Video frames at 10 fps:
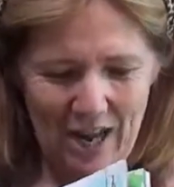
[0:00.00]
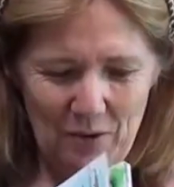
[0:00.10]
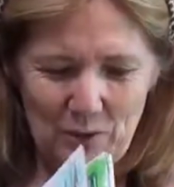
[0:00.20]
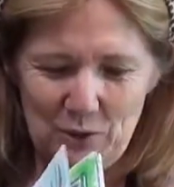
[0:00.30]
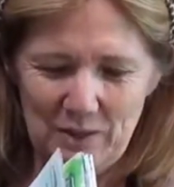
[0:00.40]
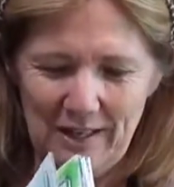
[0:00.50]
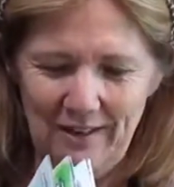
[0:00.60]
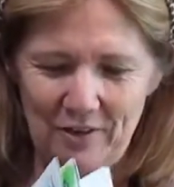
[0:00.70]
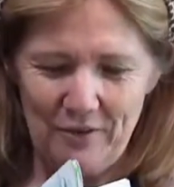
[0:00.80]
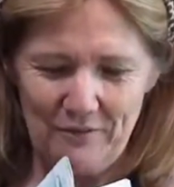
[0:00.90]
which was a
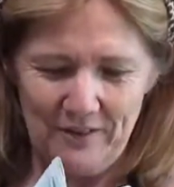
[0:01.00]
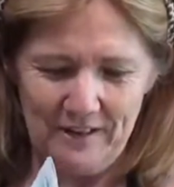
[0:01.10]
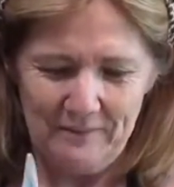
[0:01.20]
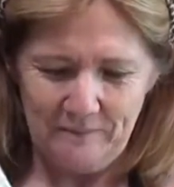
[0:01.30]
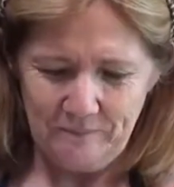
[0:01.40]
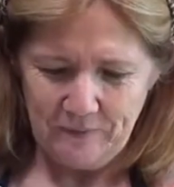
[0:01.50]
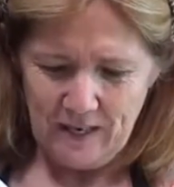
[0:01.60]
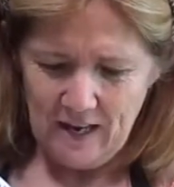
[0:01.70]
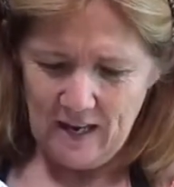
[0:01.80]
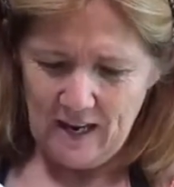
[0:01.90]
lot of fun.
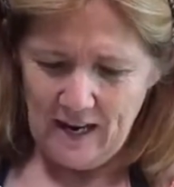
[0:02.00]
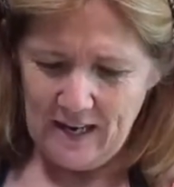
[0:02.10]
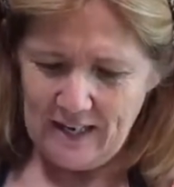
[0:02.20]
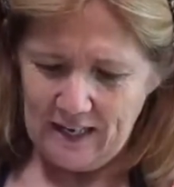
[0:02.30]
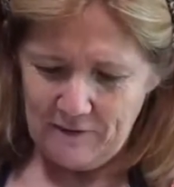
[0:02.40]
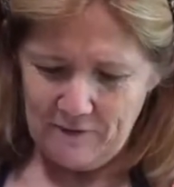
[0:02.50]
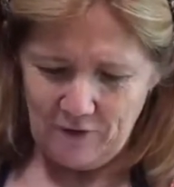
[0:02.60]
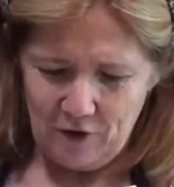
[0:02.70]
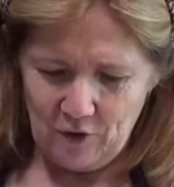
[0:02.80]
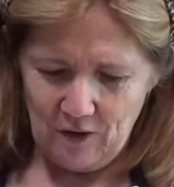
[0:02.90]
And again,
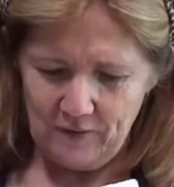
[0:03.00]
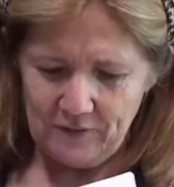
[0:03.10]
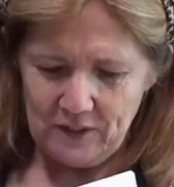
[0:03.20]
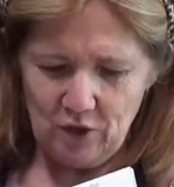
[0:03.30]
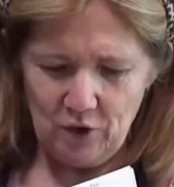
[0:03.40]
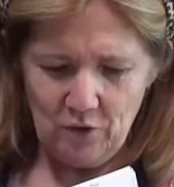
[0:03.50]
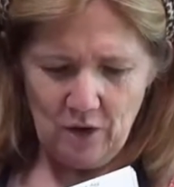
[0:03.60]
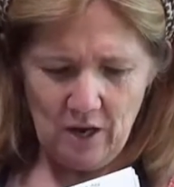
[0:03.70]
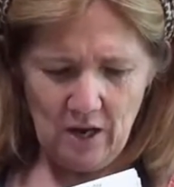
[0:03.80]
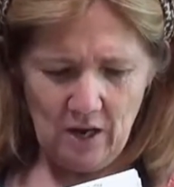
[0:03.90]
photographs. So
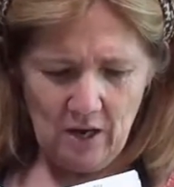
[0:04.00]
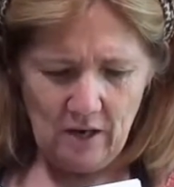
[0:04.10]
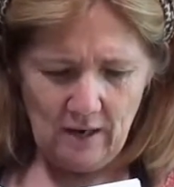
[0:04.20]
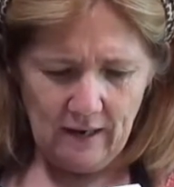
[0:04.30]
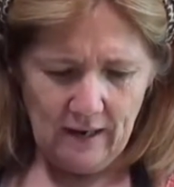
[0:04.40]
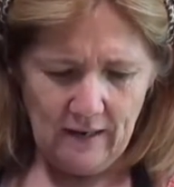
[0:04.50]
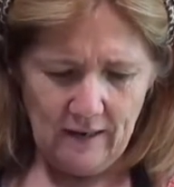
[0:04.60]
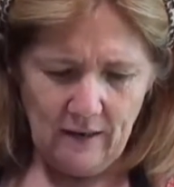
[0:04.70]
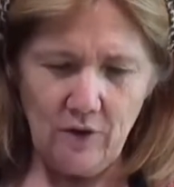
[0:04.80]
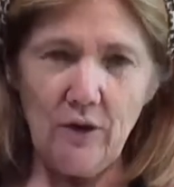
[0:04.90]

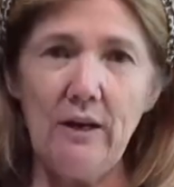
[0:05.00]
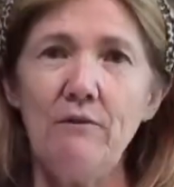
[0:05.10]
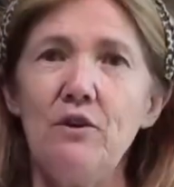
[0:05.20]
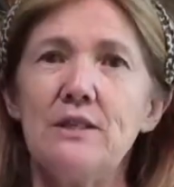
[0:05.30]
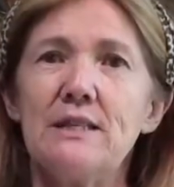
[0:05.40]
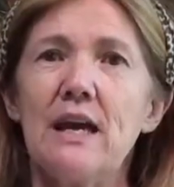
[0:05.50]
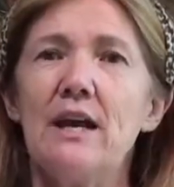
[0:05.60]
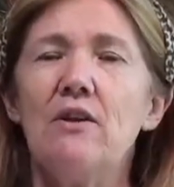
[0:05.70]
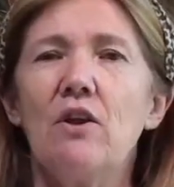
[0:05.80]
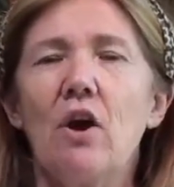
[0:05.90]
if you say
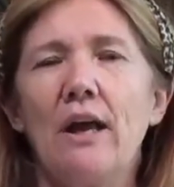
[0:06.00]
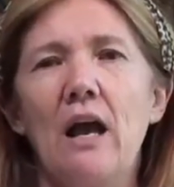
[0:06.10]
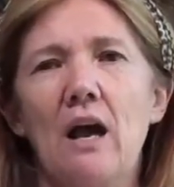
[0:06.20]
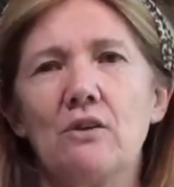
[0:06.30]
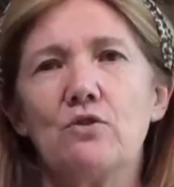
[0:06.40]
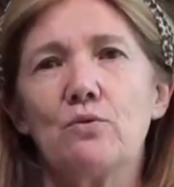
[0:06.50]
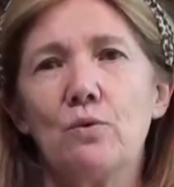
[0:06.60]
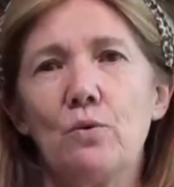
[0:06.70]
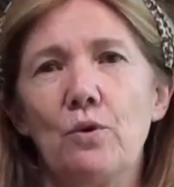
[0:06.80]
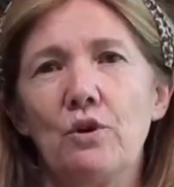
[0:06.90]
that I can't
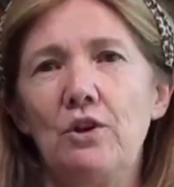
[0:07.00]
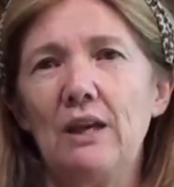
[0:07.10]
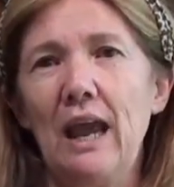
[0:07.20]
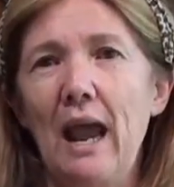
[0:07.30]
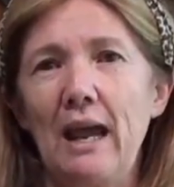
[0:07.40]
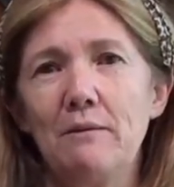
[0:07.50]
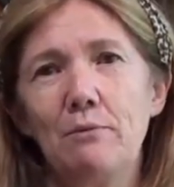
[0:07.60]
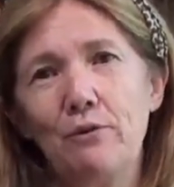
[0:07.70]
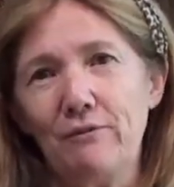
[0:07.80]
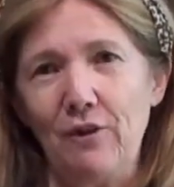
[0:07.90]
draw, you can
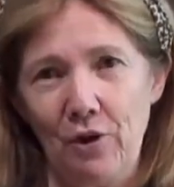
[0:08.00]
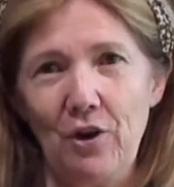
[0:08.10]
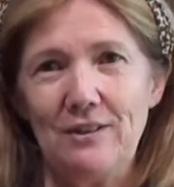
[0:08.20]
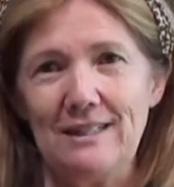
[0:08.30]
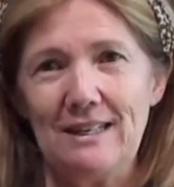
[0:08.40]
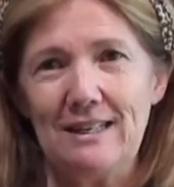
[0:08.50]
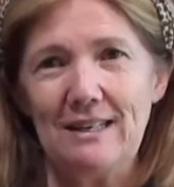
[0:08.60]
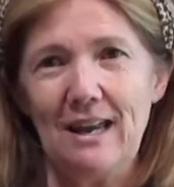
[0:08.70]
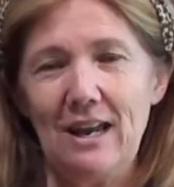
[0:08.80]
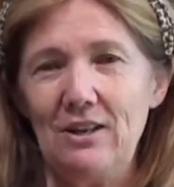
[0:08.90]
put photos in,
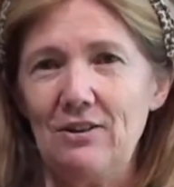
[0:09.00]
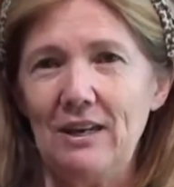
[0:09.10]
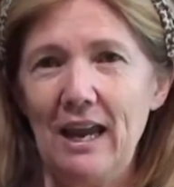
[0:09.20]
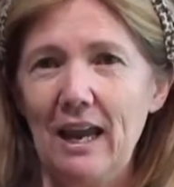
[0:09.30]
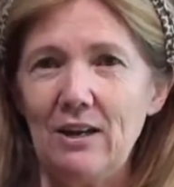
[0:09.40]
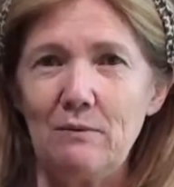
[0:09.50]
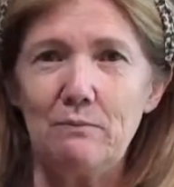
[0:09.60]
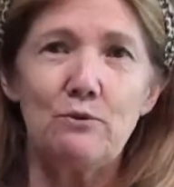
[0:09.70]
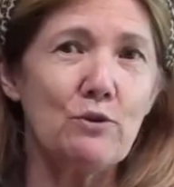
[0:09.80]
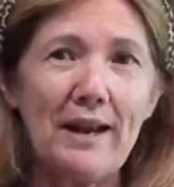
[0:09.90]
you can
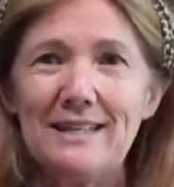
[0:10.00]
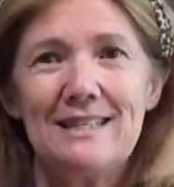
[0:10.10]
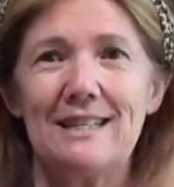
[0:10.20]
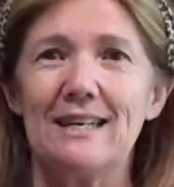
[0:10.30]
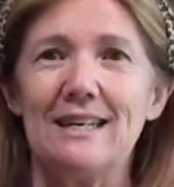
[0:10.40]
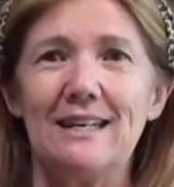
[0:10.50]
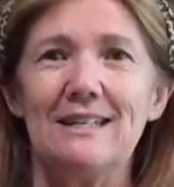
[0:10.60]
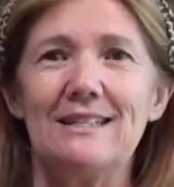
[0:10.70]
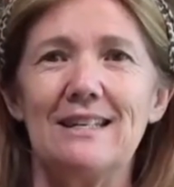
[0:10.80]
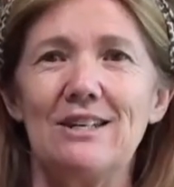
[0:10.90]
trace things,
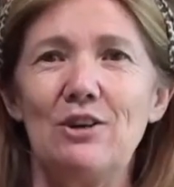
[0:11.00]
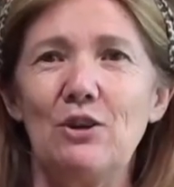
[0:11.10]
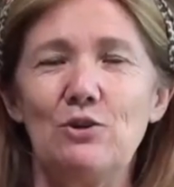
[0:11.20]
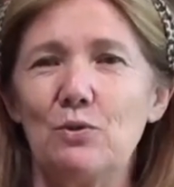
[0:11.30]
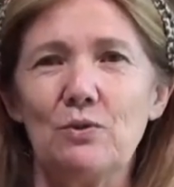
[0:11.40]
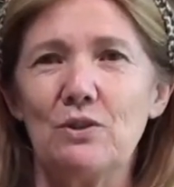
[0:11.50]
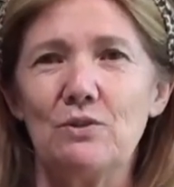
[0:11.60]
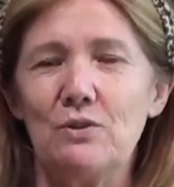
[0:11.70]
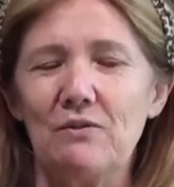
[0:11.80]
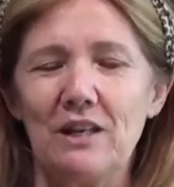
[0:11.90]
and you can do all sorts
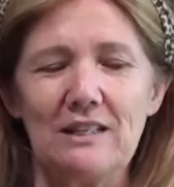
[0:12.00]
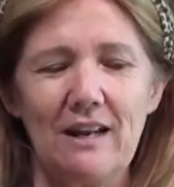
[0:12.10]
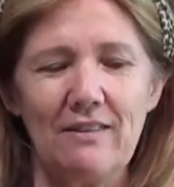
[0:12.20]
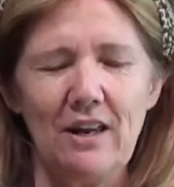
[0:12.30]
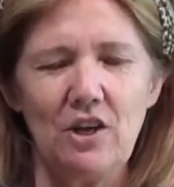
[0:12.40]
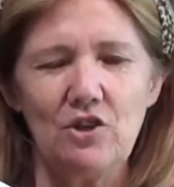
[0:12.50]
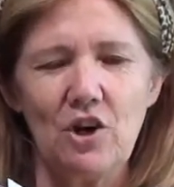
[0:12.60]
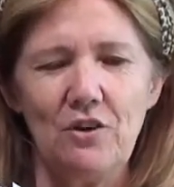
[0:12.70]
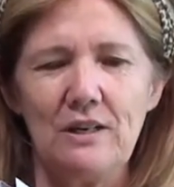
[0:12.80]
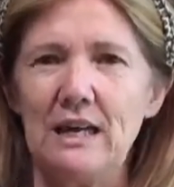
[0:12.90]
of things like that. You
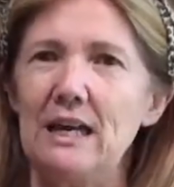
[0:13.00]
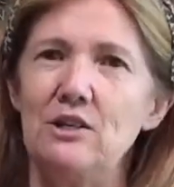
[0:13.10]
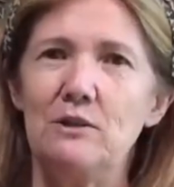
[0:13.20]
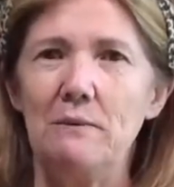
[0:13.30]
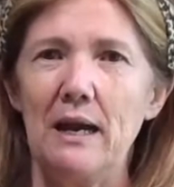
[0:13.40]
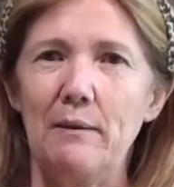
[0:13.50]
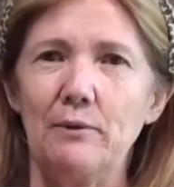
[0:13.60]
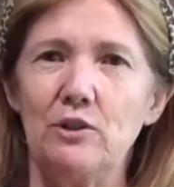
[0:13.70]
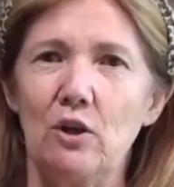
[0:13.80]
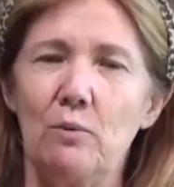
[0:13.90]
don't need to be able
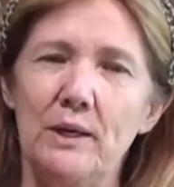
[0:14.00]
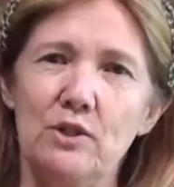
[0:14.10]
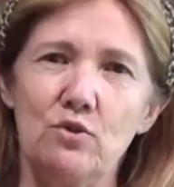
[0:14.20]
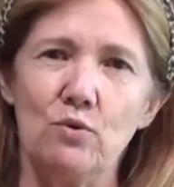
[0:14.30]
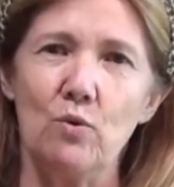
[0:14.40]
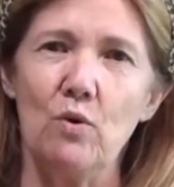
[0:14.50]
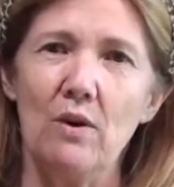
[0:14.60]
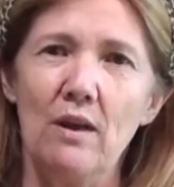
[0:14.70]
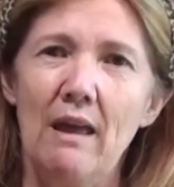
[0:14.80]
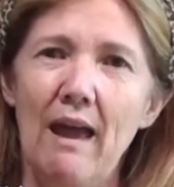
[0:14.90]
to always draw,
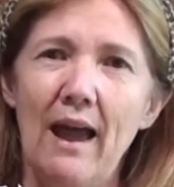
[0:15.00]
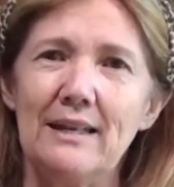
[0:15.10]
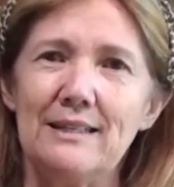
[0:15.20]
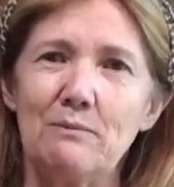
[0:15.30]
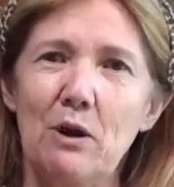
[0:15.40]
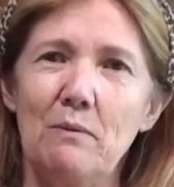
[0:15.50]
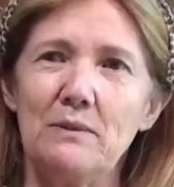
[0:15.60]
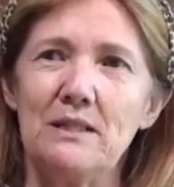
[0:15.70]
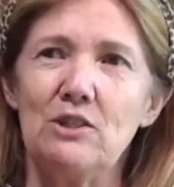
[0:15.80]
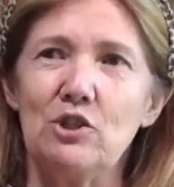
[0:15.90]
and sometimes
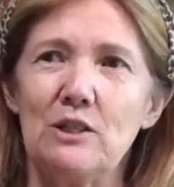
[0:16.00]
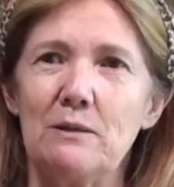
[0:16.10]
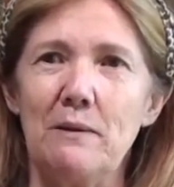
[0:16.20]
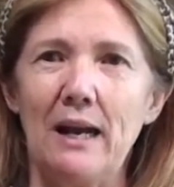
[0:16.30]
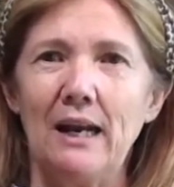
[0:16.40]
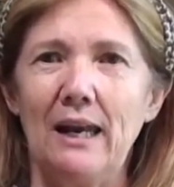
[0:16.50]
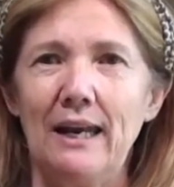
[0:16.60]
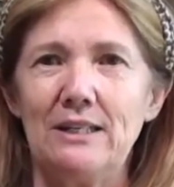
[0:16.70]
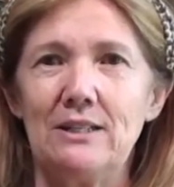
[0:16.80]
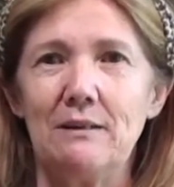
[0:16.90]
it's just about
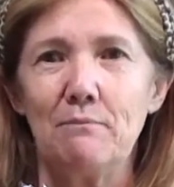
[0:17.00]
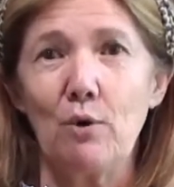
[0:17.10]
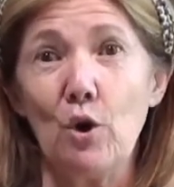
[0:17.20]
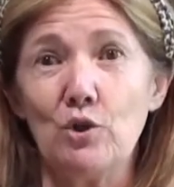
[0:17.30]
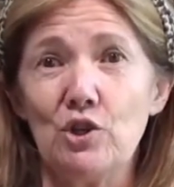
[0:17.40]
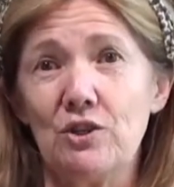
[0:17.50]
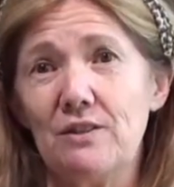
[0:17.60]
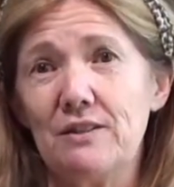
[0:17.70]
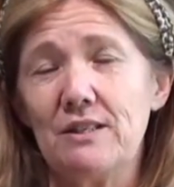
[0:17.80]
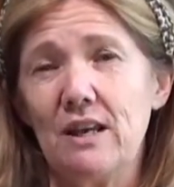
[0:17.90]
collecting
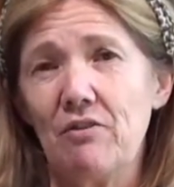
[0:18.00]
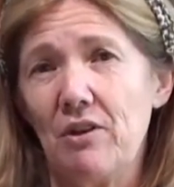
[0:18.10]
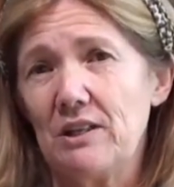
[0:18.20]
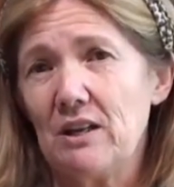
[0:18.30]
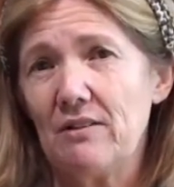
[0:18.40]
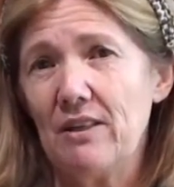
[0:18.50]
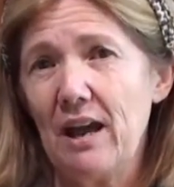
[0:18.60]
brochures and things like that